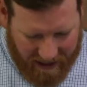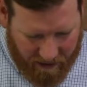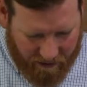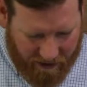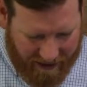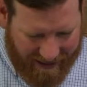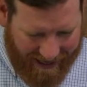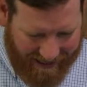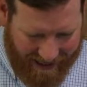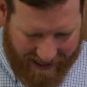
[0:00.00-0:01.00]
years and
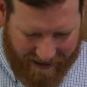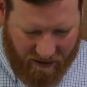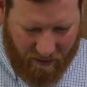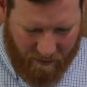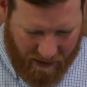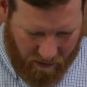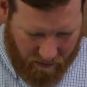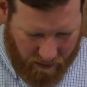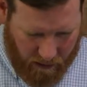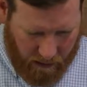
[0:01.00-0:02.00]
decades to
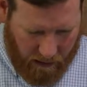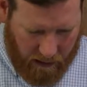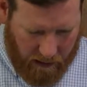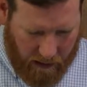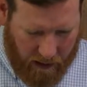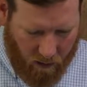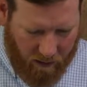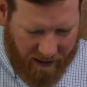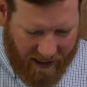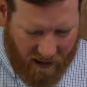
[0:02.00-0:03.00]
build. It
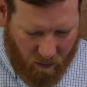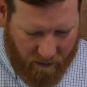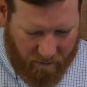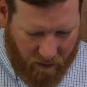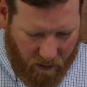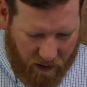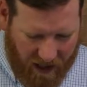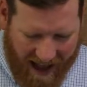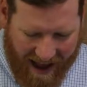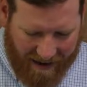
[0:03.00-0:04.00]
only takes one foolish
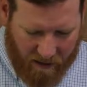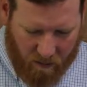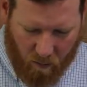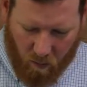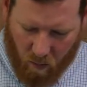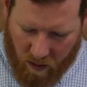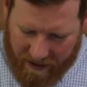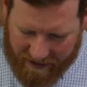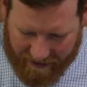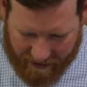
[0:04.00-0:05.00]
act,
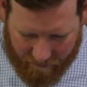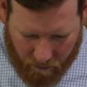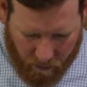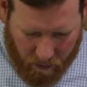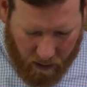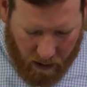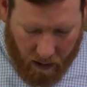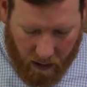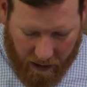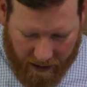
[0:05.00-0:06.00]
one thankful,
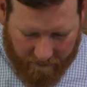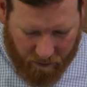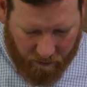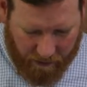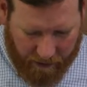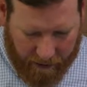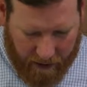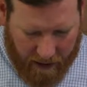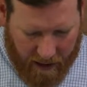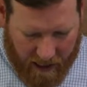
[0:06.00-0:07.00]
a hateful thing,
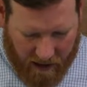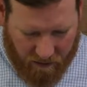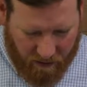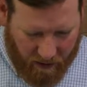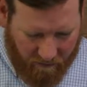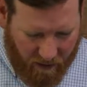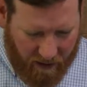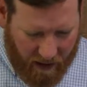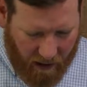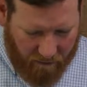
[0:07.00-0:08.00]
as you think.
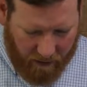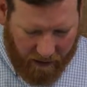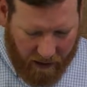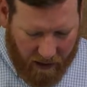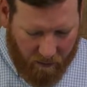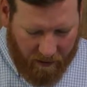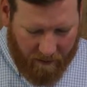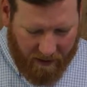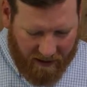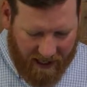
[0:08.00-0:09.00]
Very carefully. We
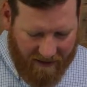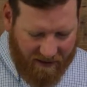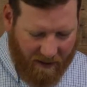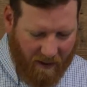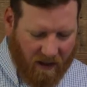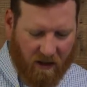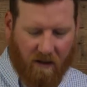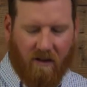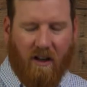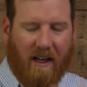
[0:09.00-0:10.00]
think about David. I mentioned
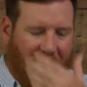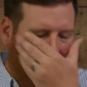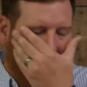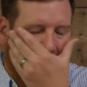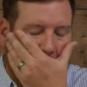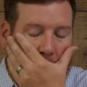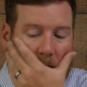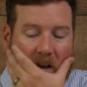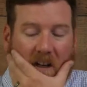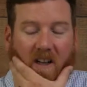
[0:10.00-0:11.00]
on Sunday, David
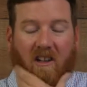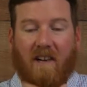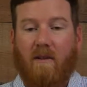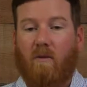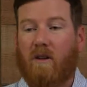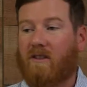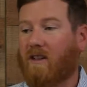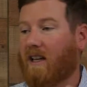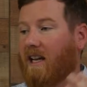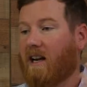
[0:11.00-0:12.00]
again. David was,
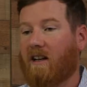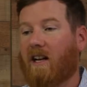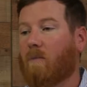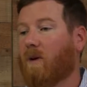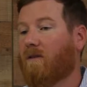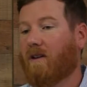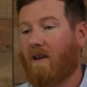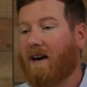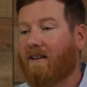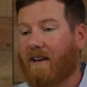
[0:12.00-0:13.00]
he had a near perfect
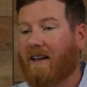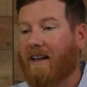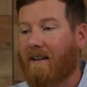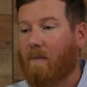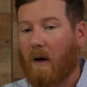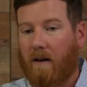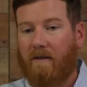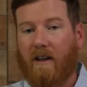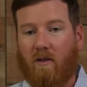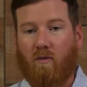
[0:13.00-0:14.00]
record, didn't he?
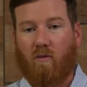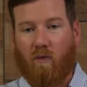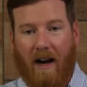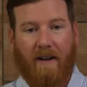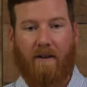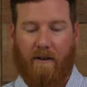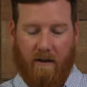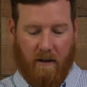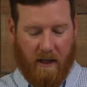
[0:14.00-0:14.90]
Perfect record.